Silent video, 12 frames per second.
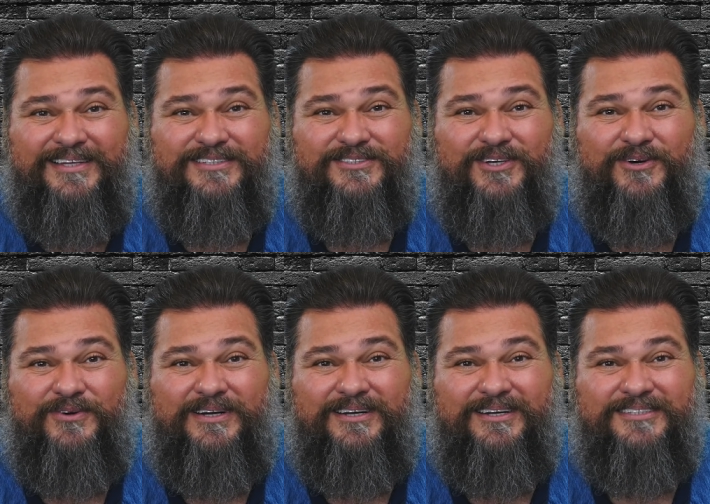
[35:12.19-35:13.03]
So
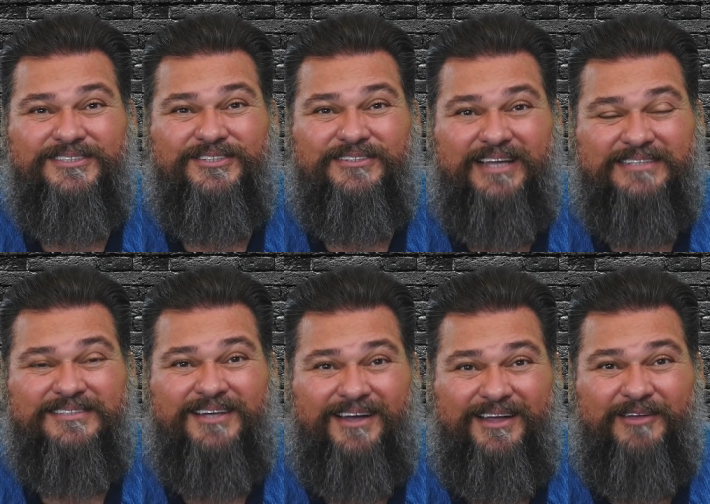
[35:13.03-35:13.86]
uh, until next
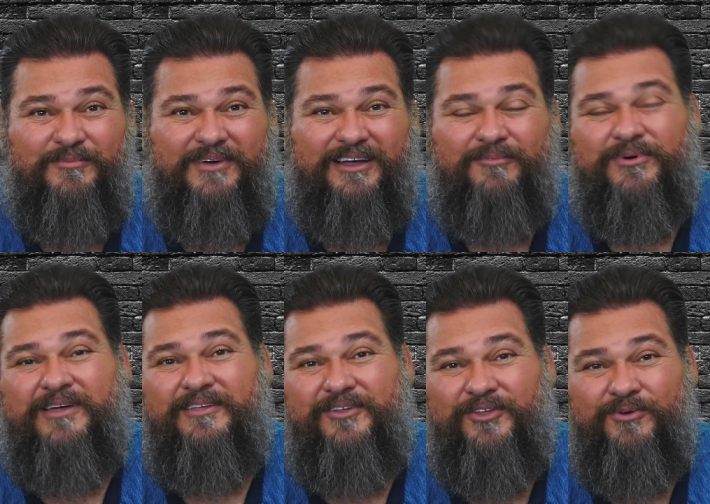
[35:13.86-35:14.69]
time, I
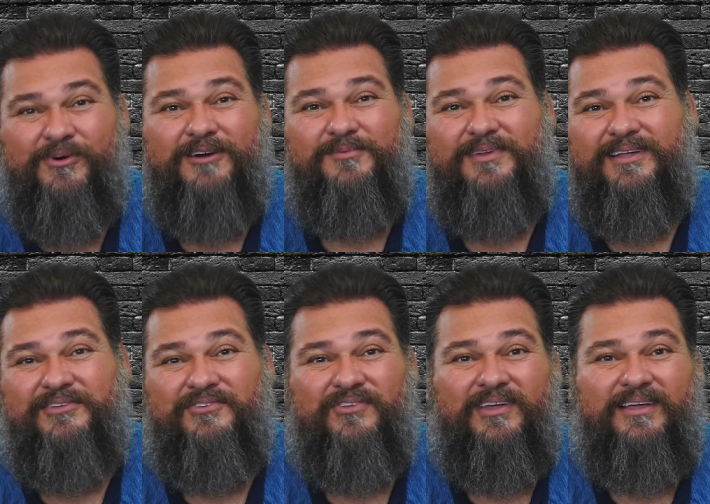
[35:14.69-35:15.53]
pray that you are
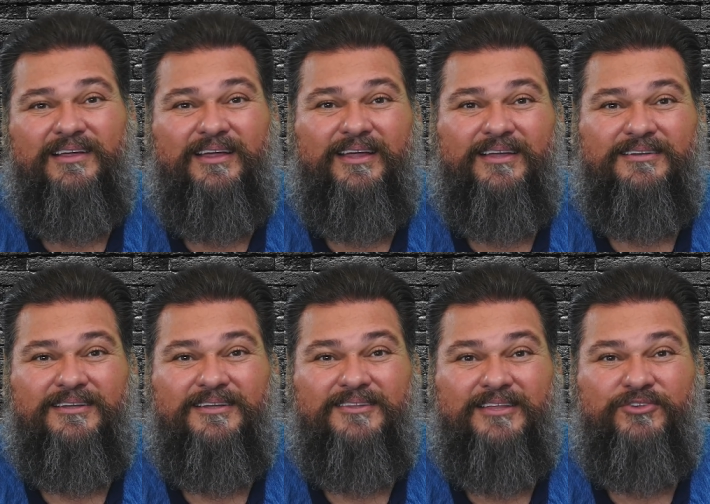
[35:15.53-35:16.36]
blessed and
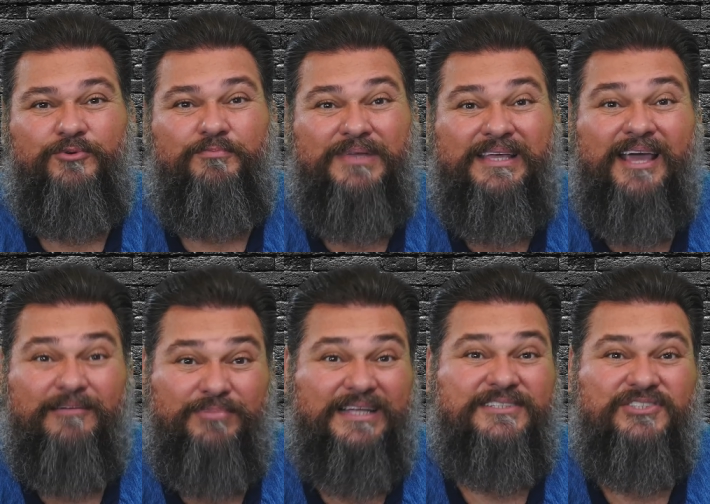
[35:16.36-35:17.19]
uh, that you be a
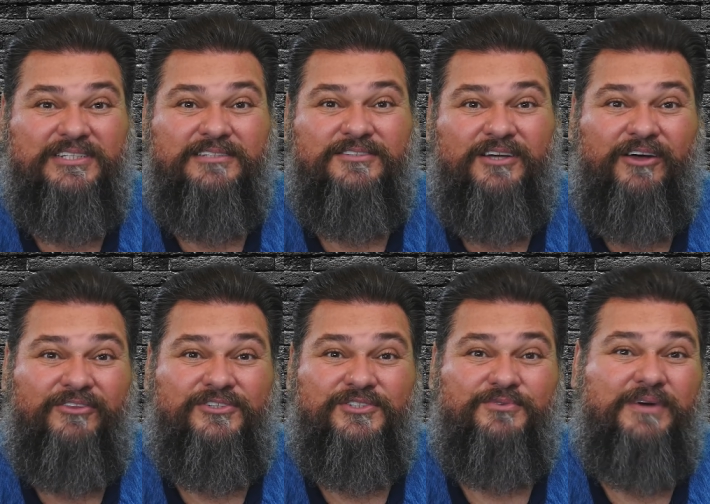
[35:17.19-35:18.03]
blessing to
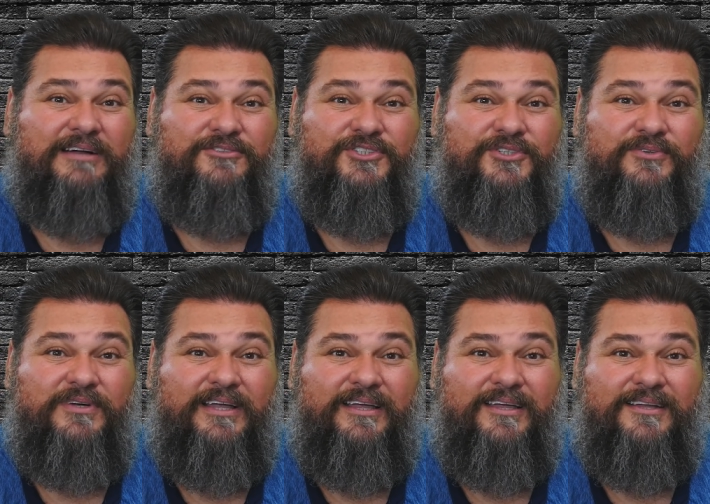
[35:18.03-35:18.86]
others around
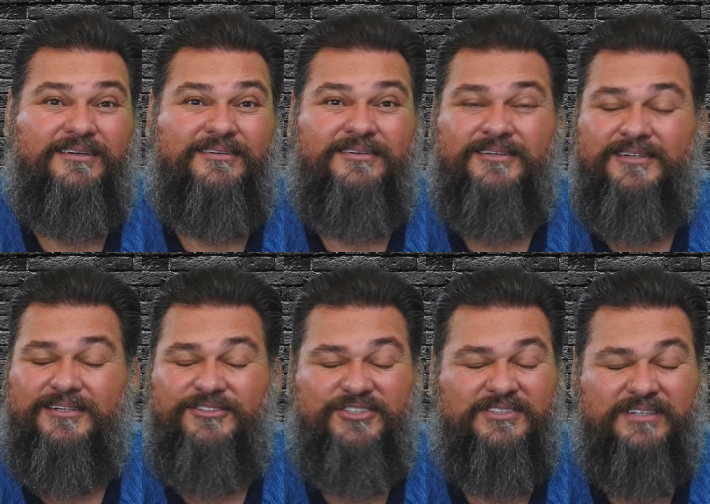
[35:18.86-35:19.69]
you, and
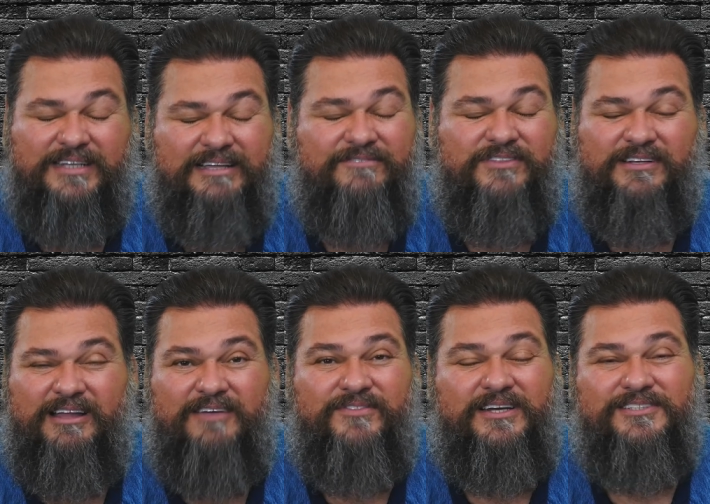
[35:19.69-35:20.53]
just live the
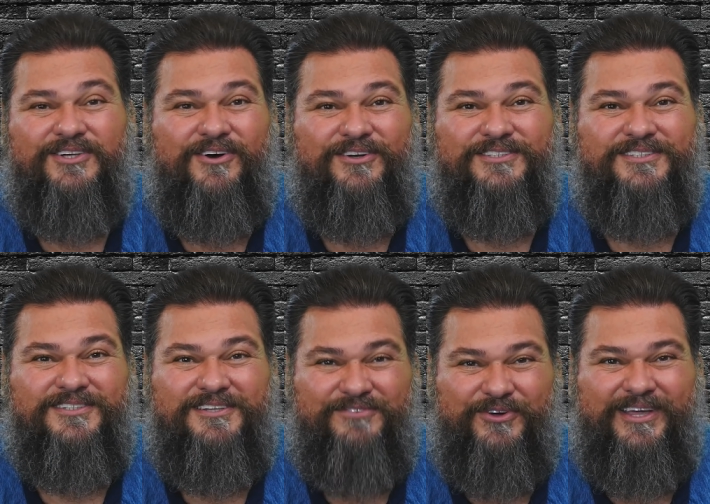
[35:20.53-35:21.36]
life that He's called us to
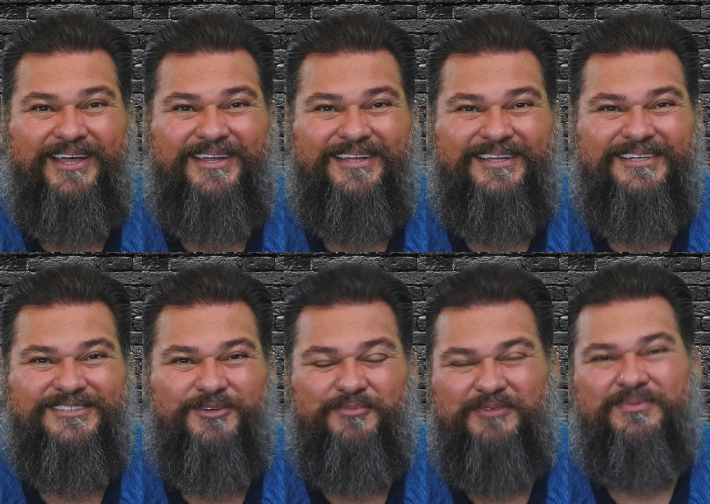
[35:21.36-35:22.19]
live. Okay.
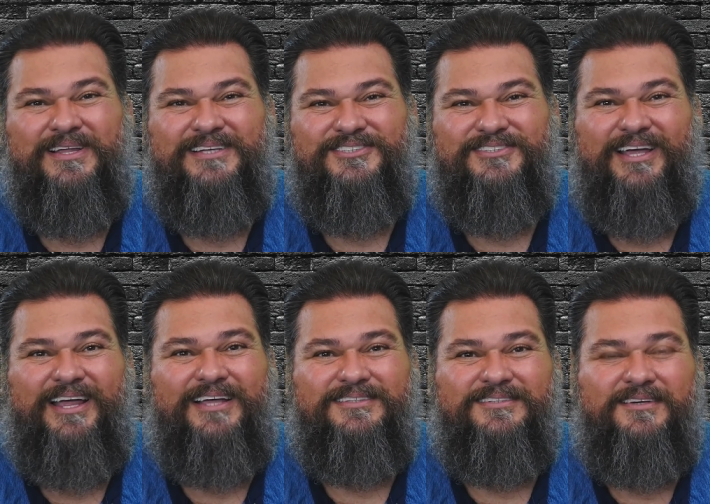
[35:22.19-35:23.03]
So be blessed
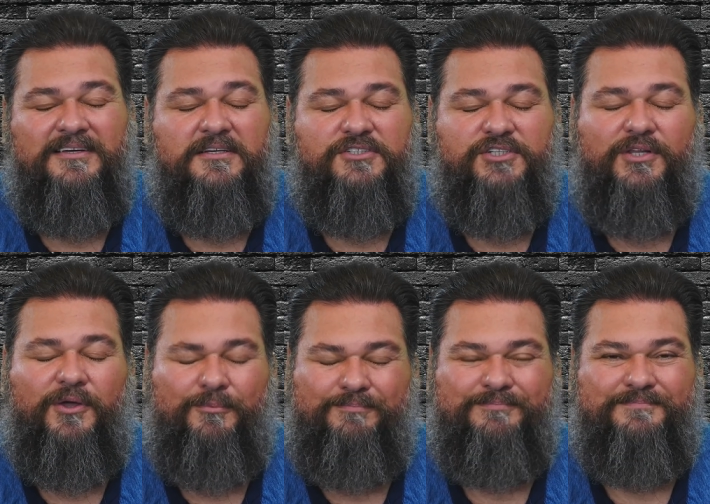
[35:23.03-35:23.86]
and
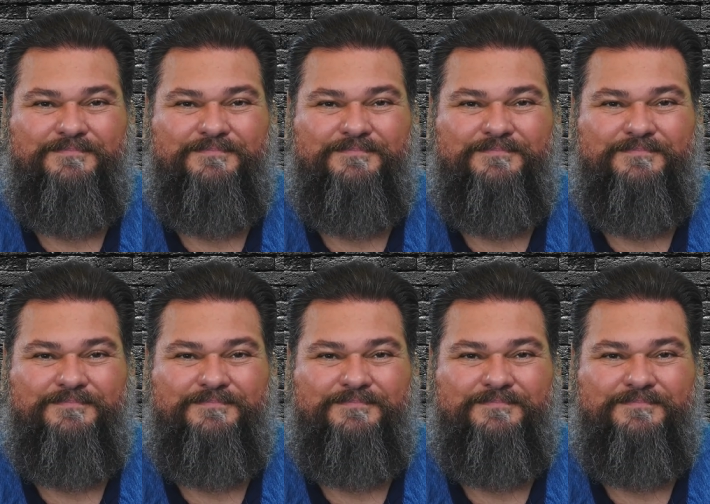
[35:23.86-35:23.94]
shalom.